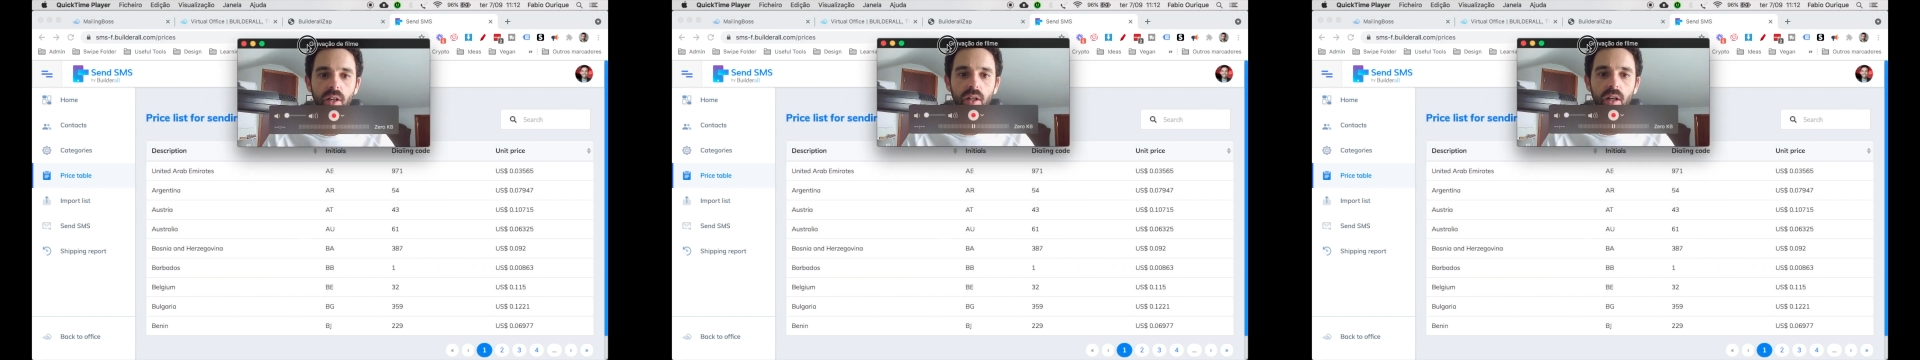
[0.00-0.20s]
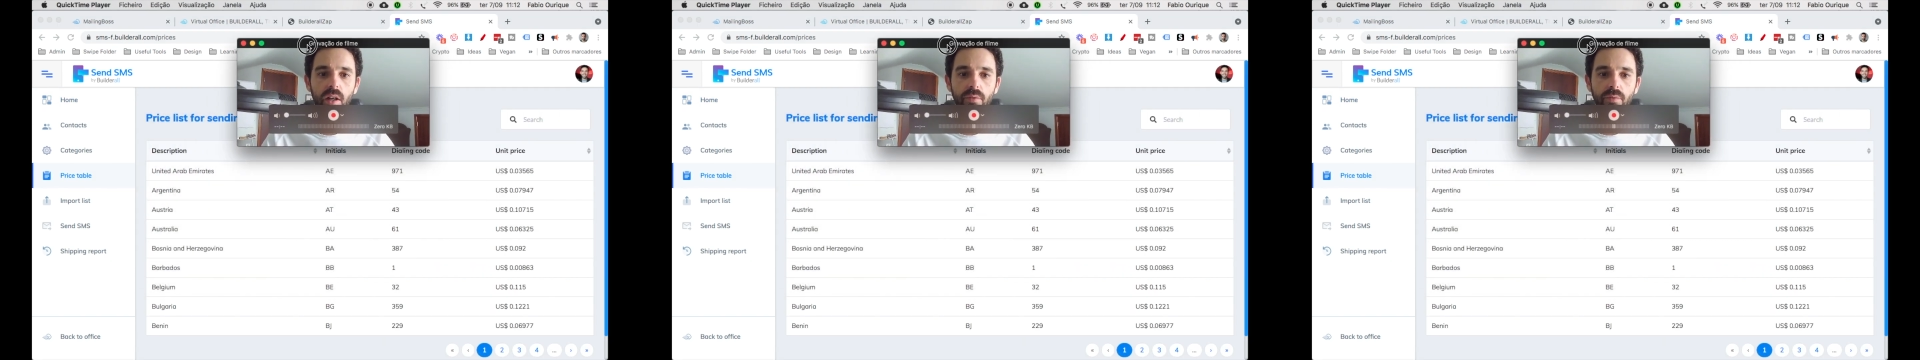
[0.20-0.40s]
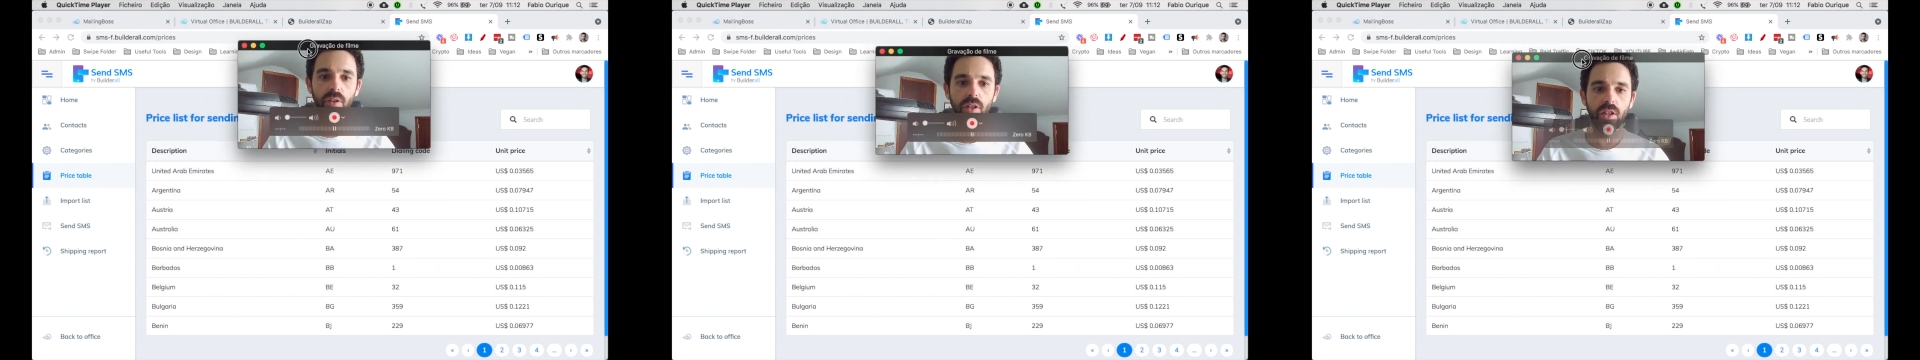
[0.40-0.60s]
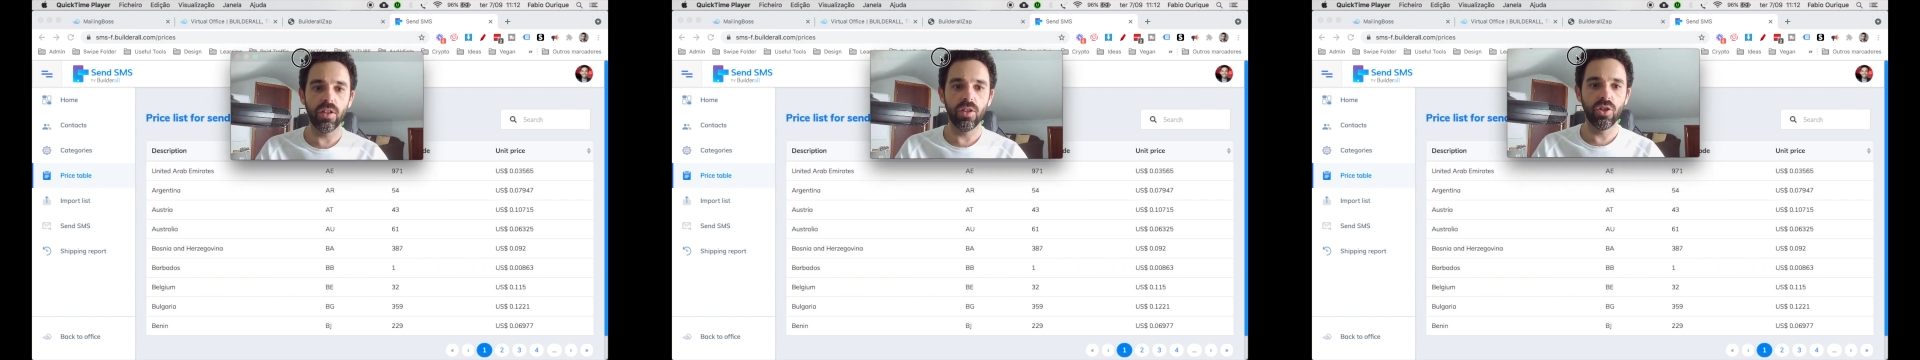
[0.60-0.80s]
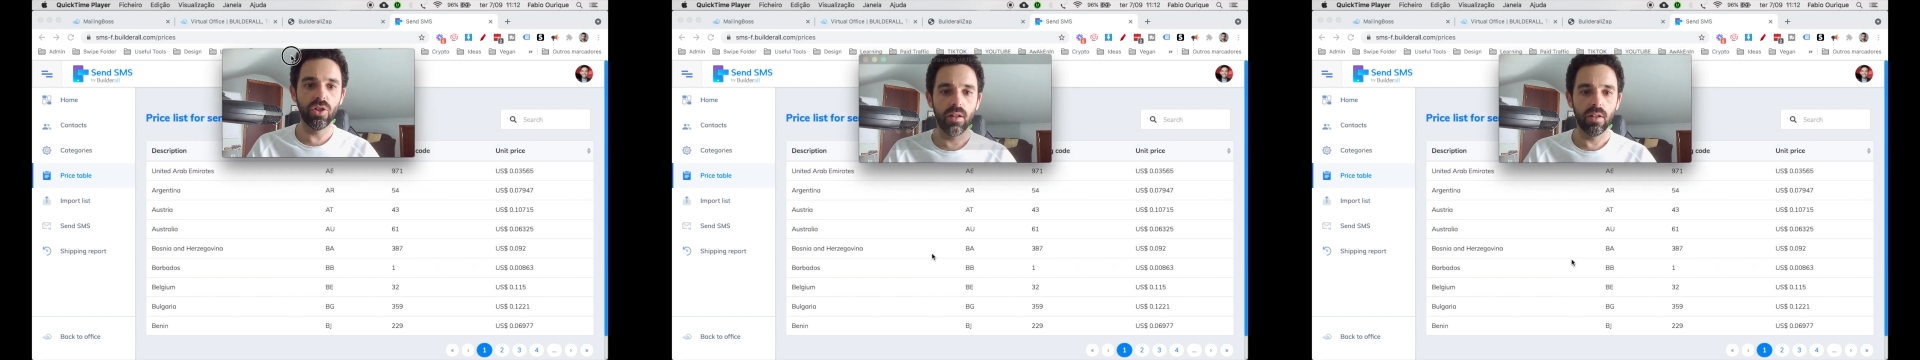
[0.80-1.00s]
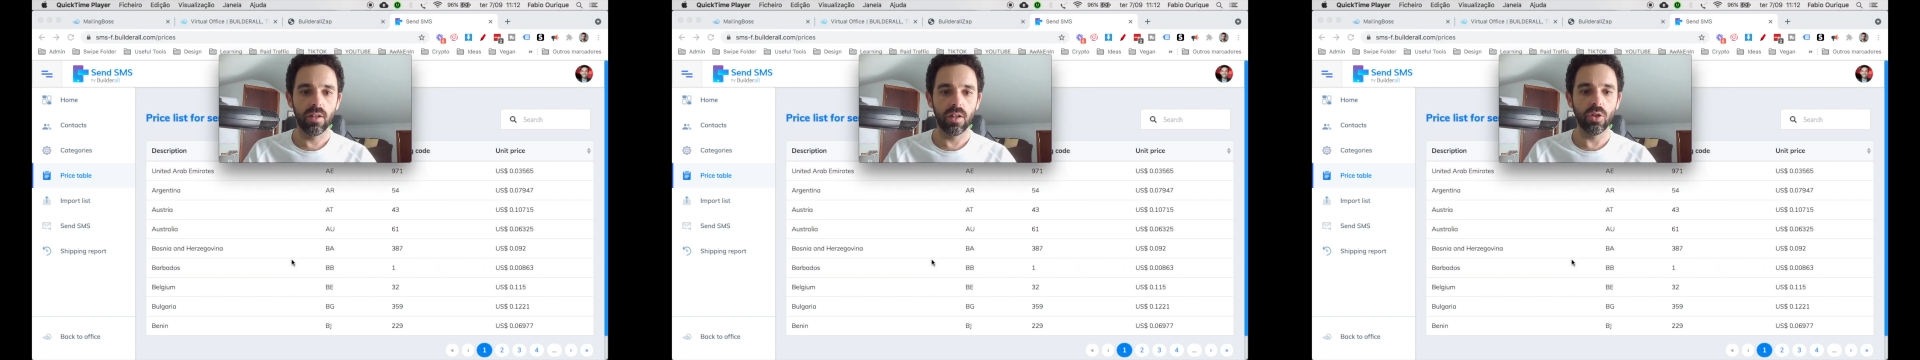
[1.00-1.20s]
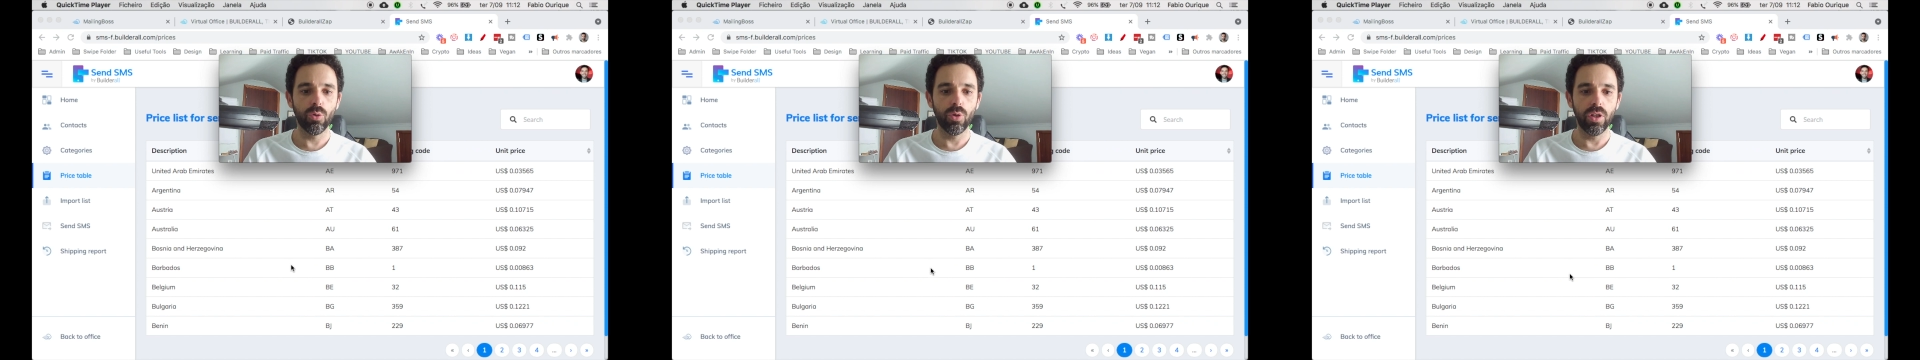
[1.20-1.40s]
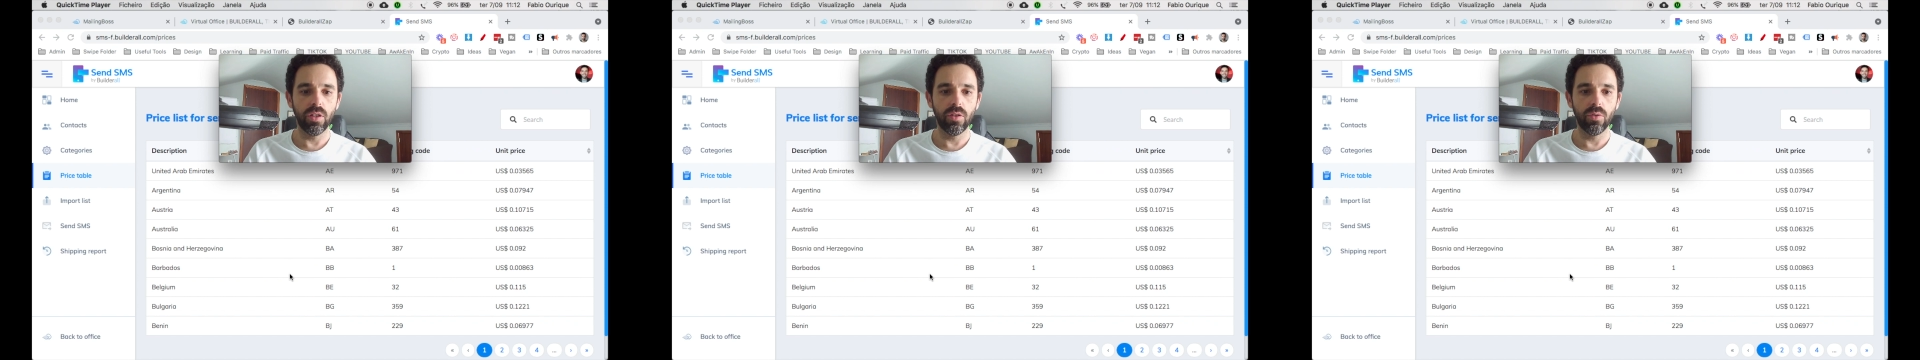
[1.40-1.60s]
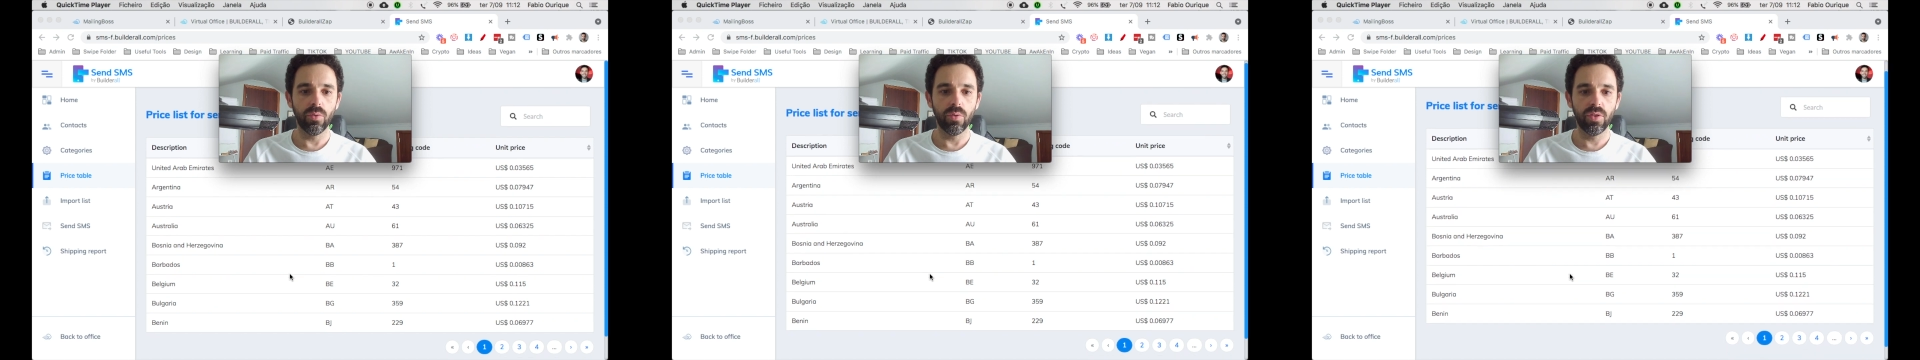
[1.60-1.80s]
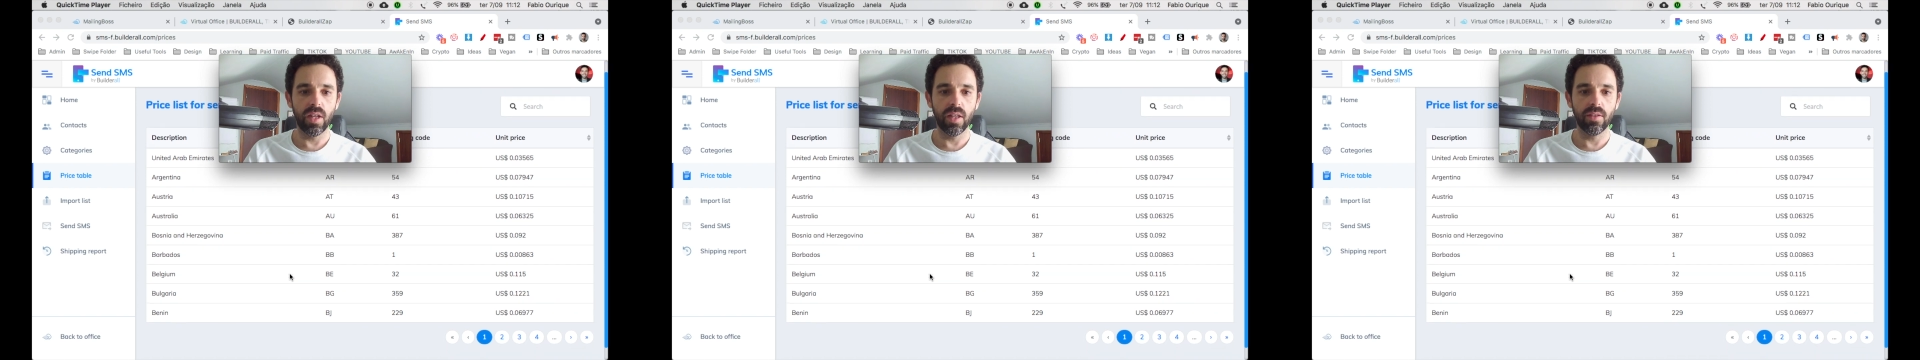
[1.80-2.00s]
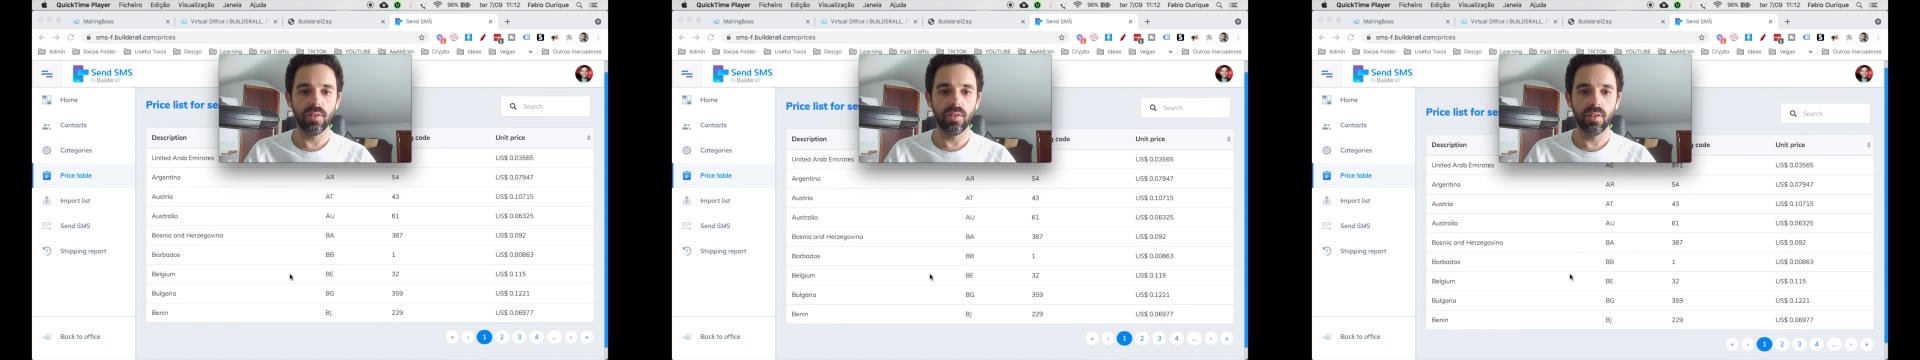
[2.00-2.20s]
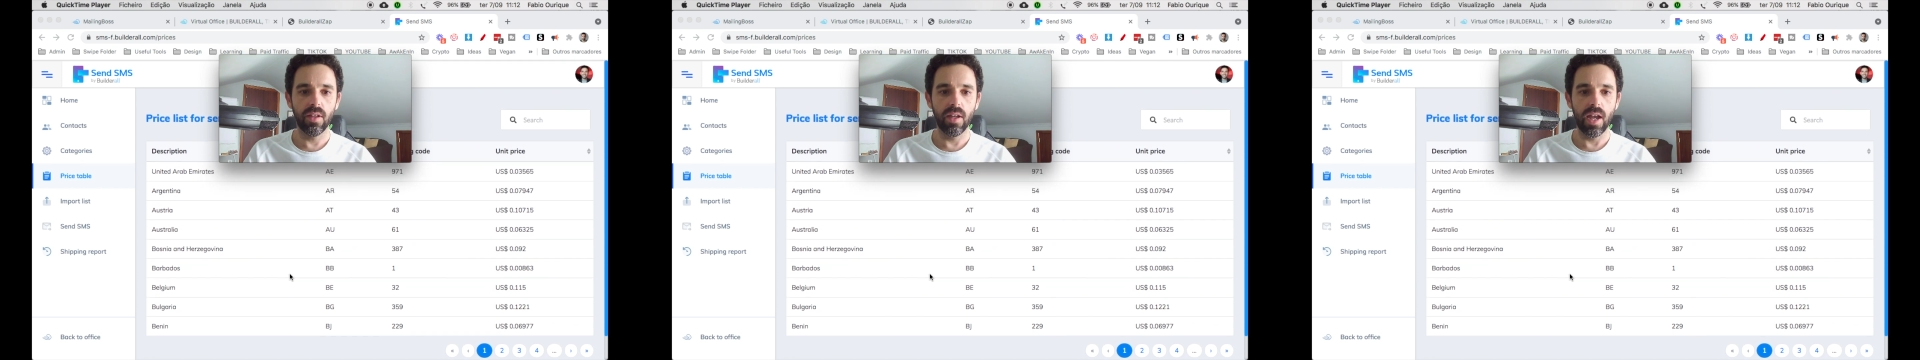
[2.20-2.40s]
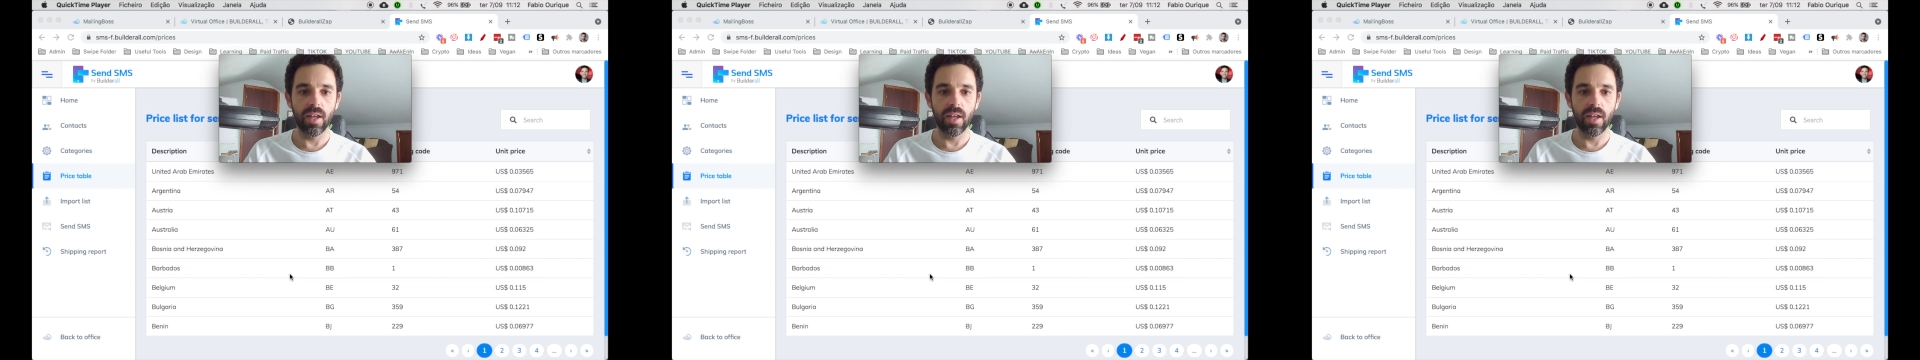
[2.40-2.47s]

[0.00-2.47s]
of each country to send